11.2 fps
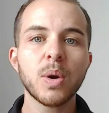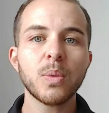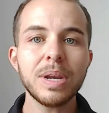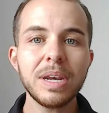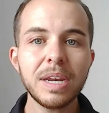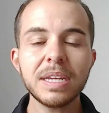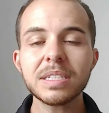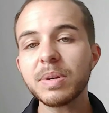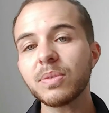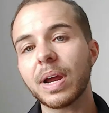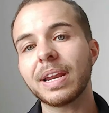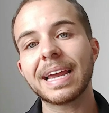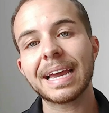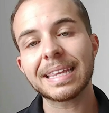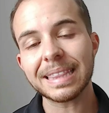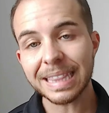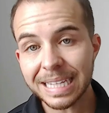we need to be writing
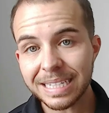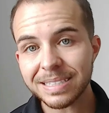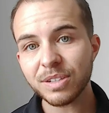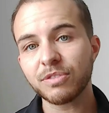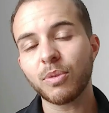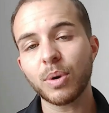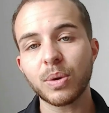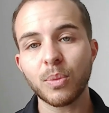at least 40